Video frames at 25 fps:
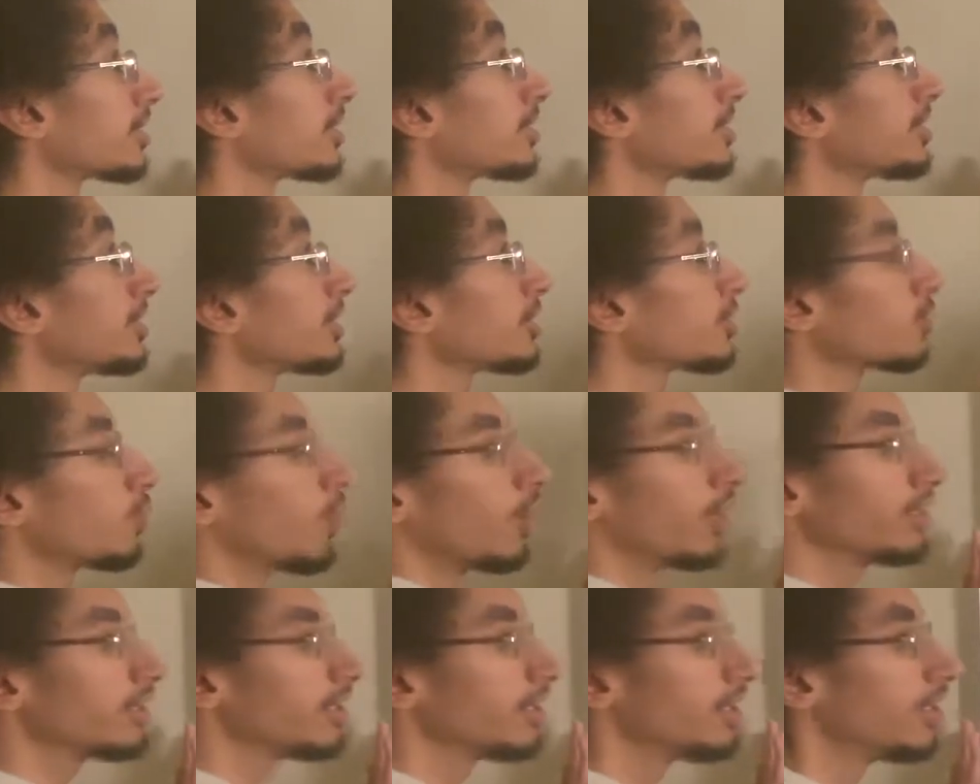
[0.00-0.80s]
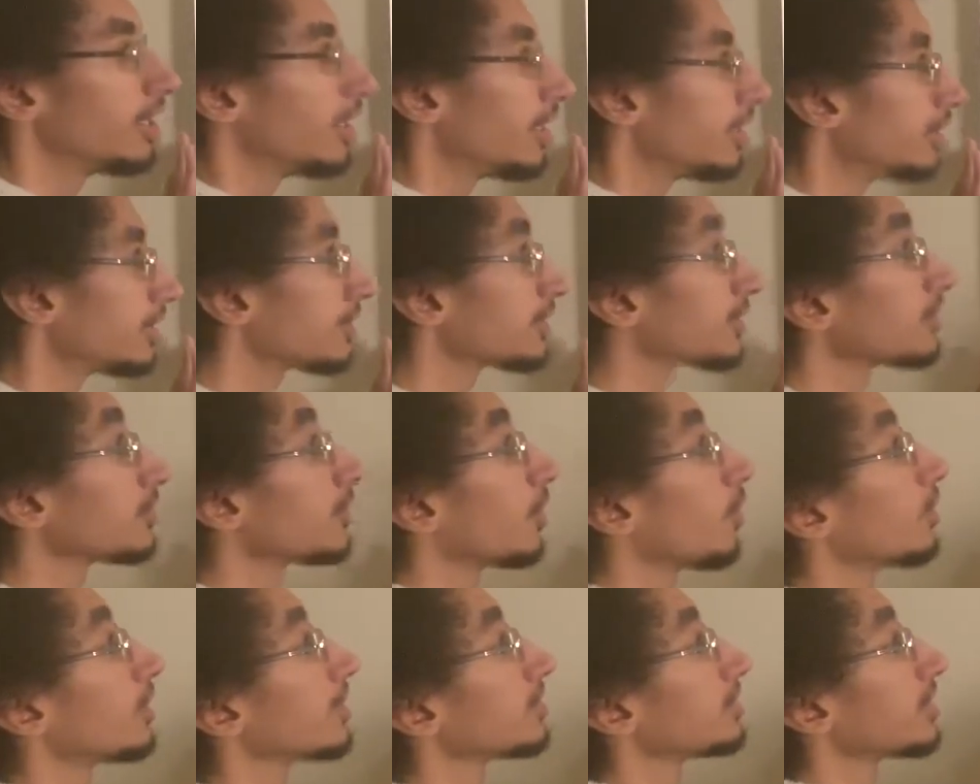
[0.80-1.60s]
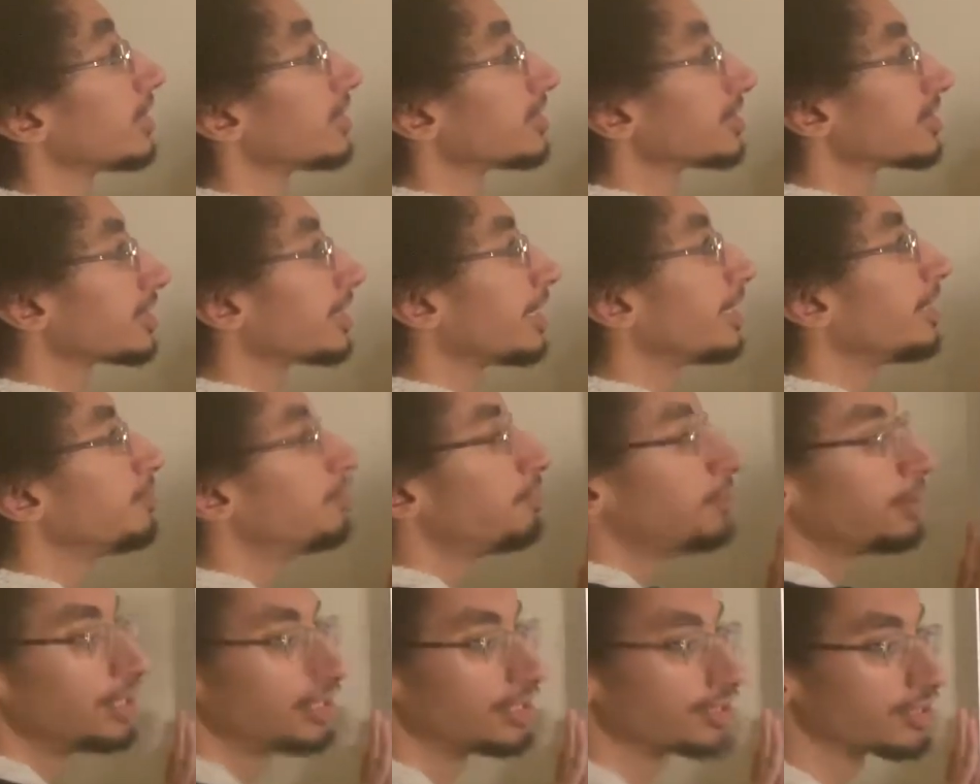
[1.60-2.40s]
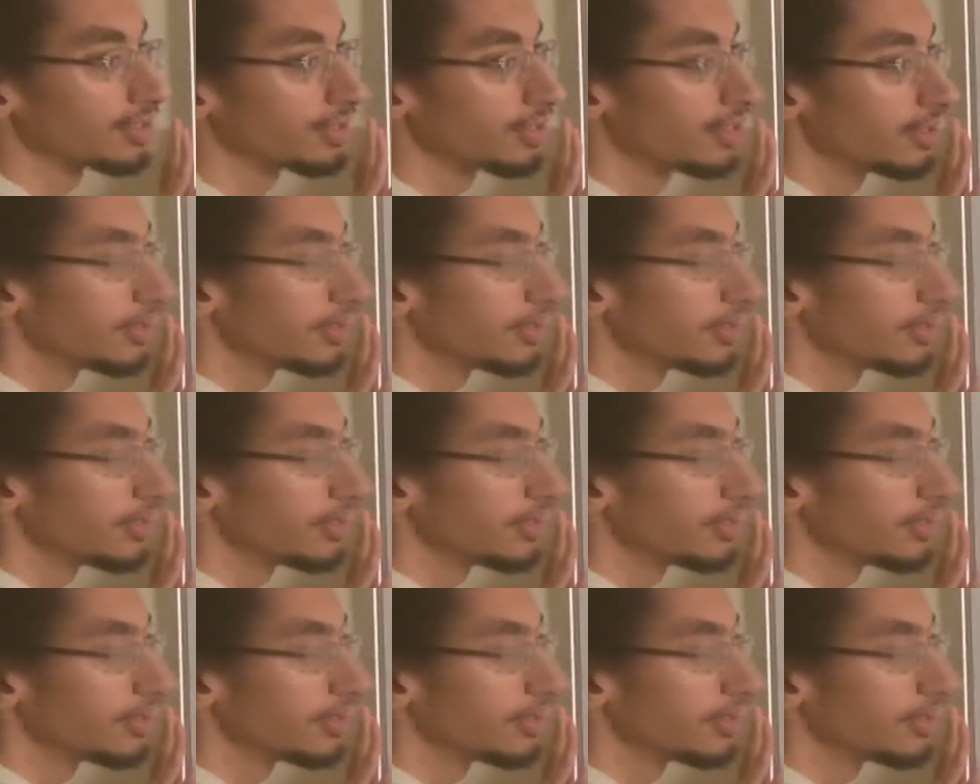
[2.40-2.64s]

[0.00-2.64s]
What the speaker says: as this one. This is known as escape beat.